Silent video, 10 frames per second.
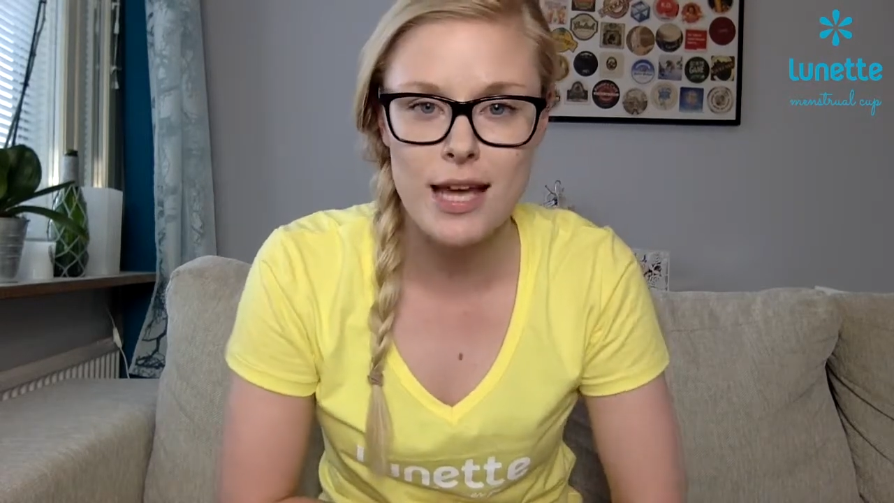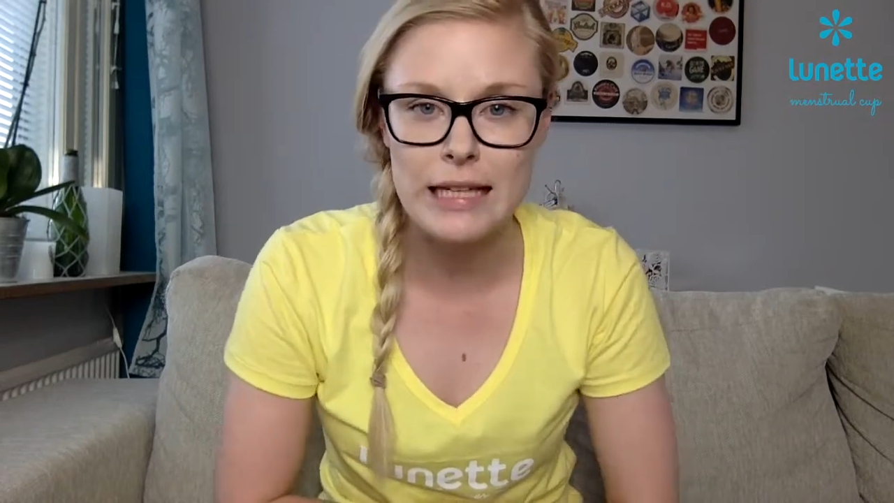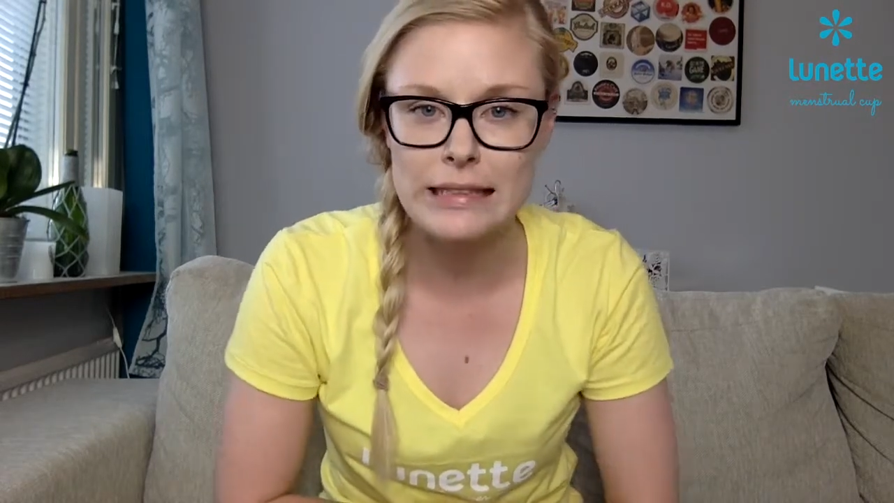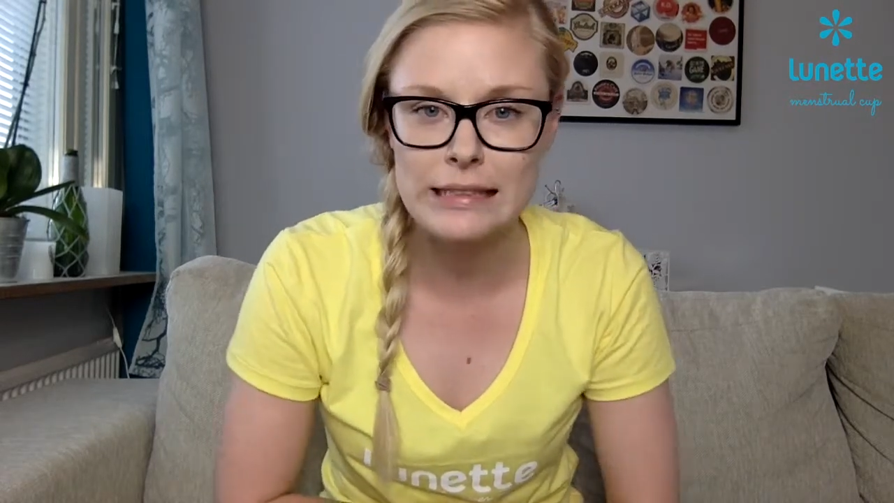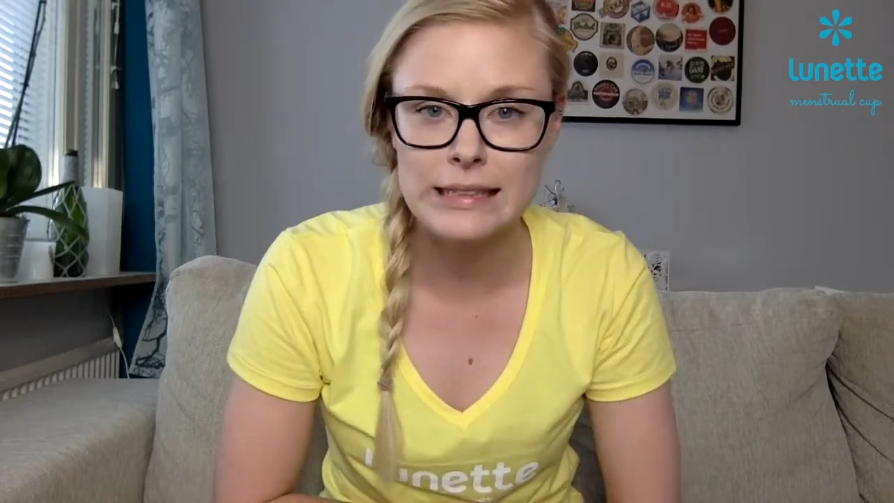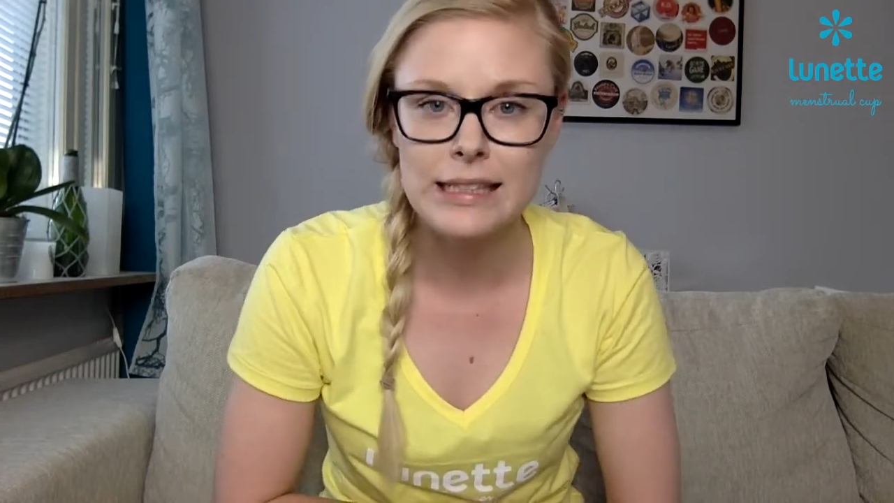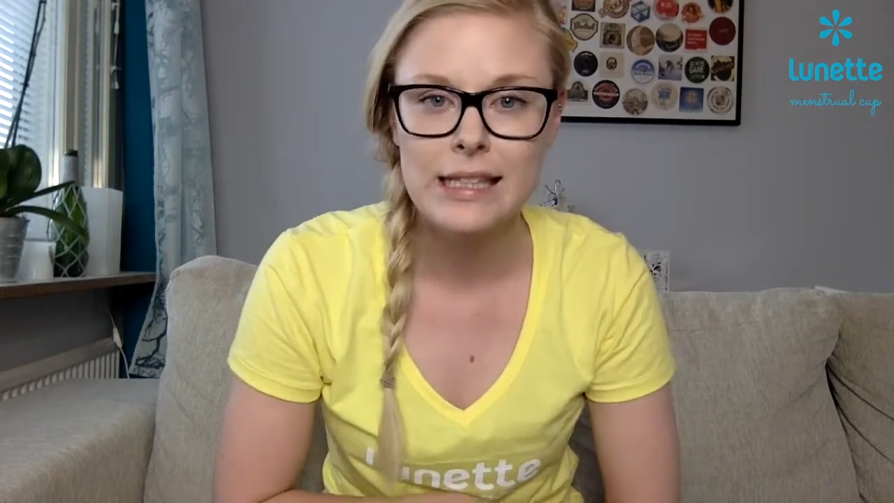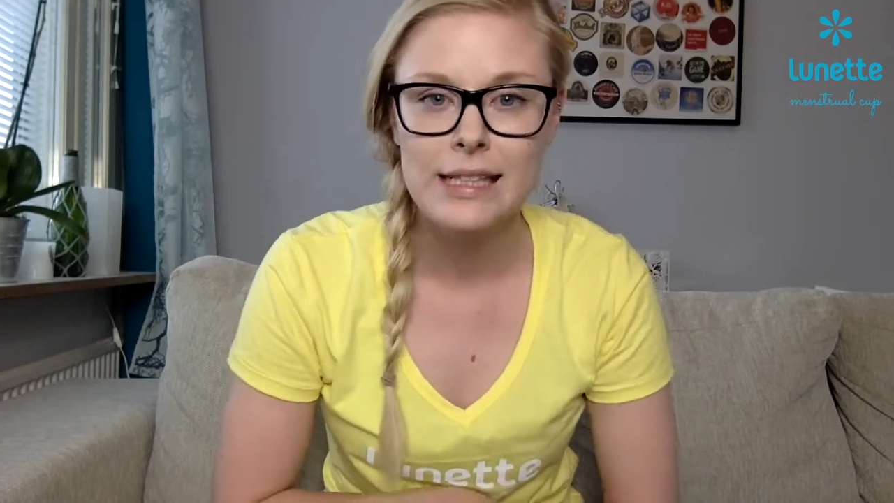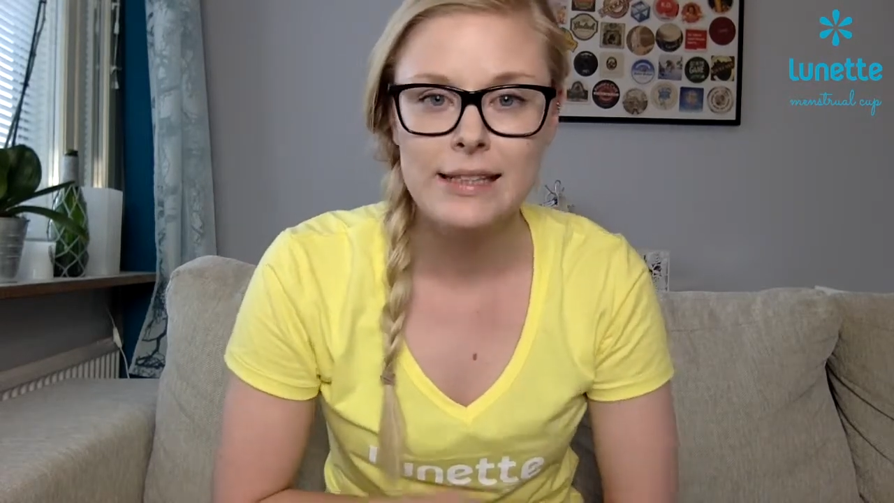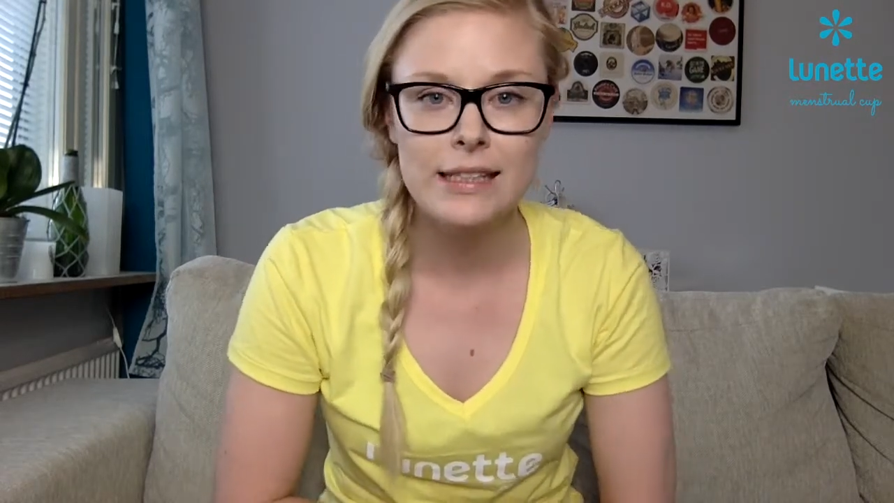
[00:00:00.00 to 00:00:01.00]
and
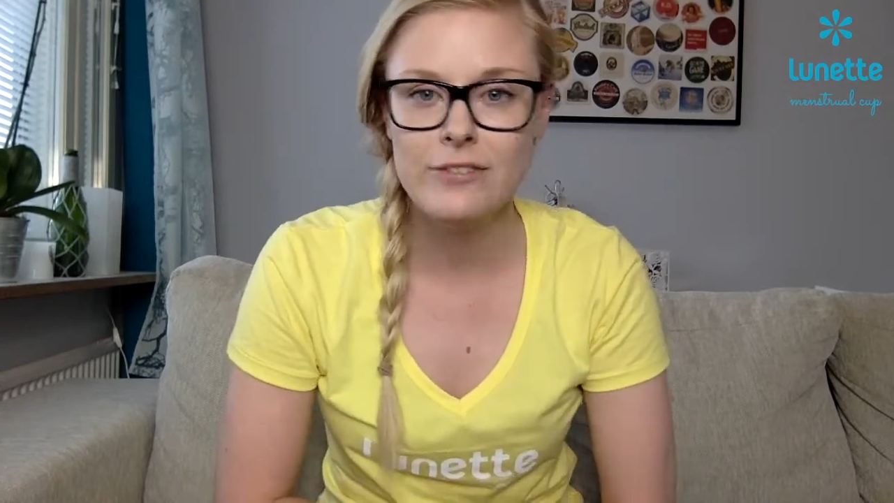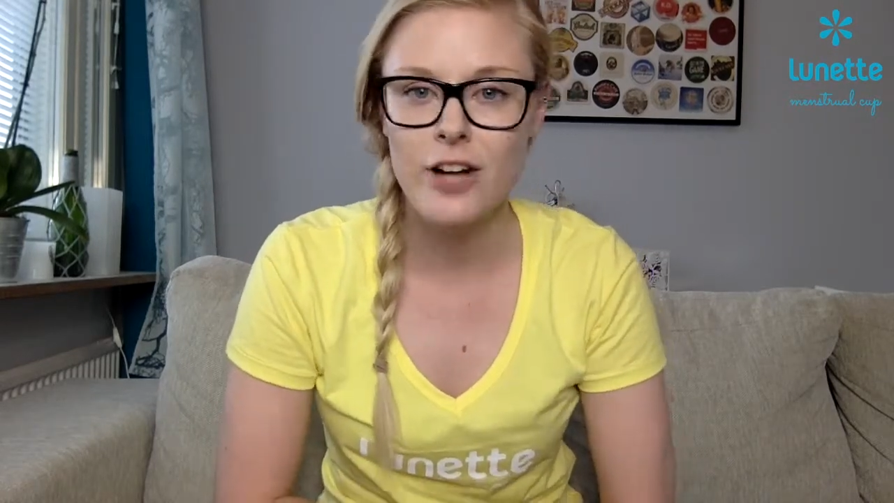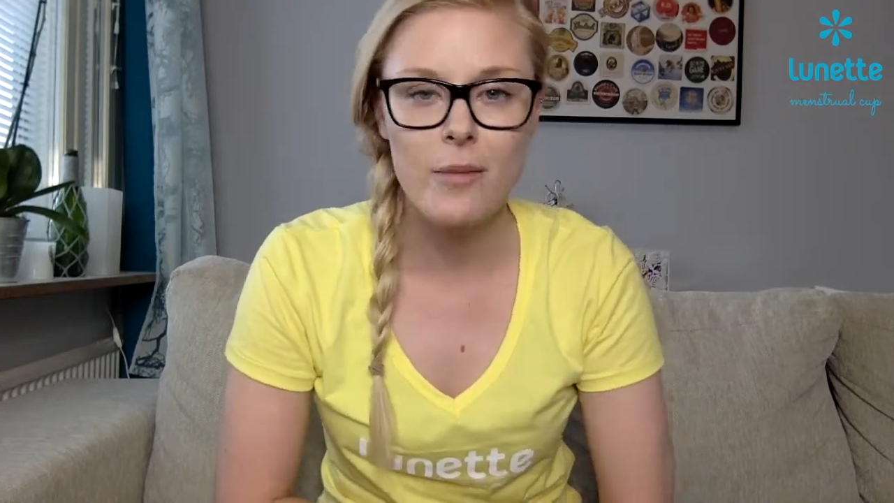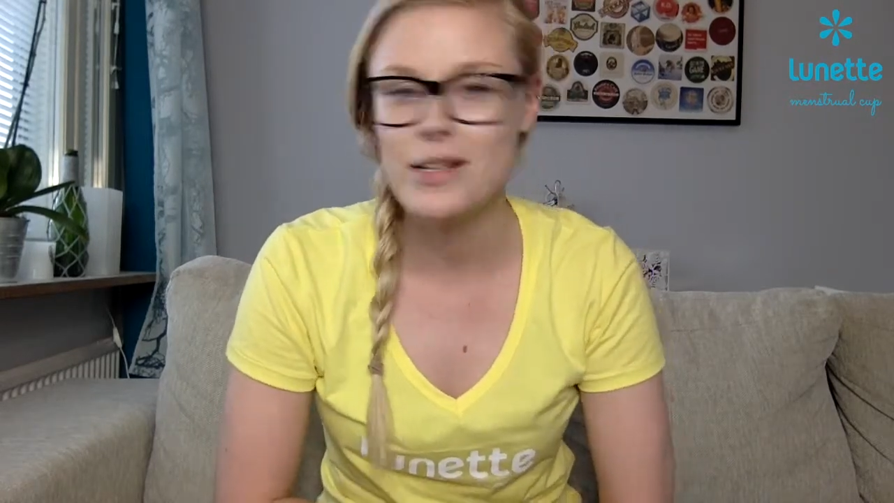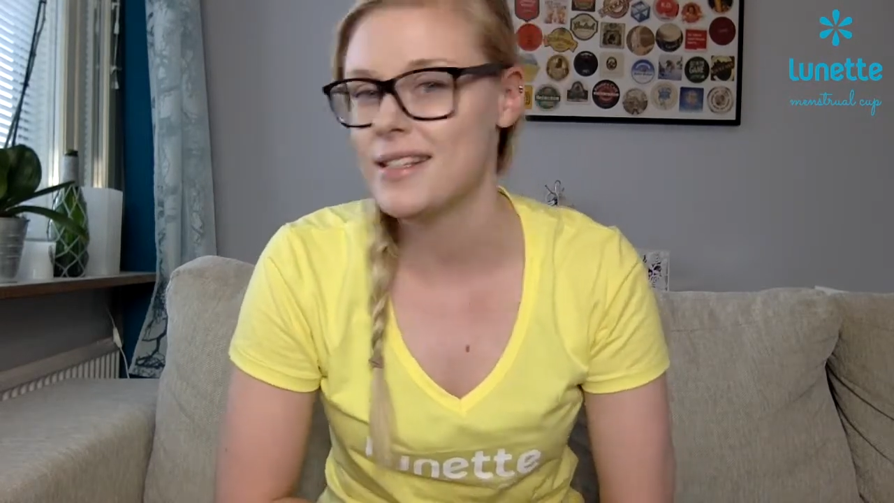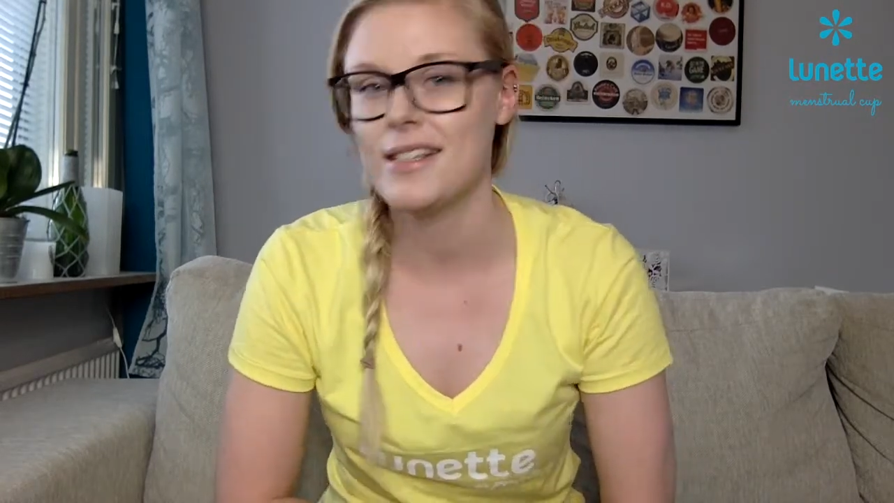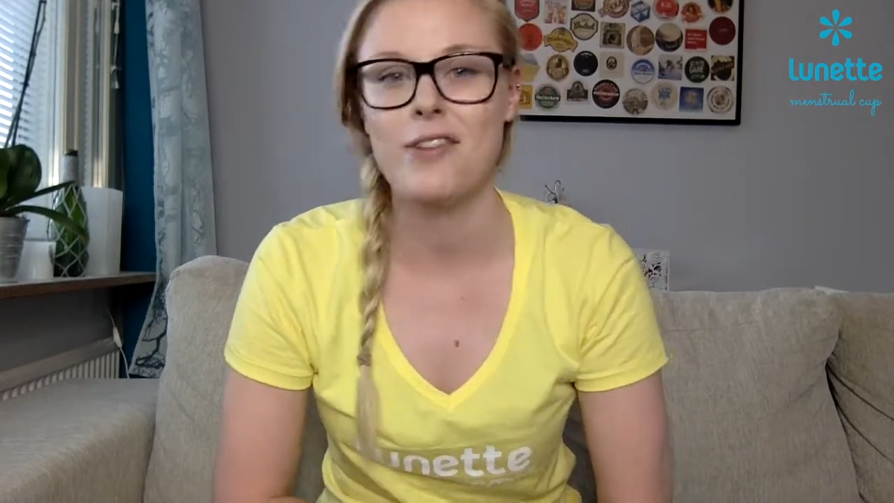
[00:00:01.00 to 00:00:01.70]
leave comments and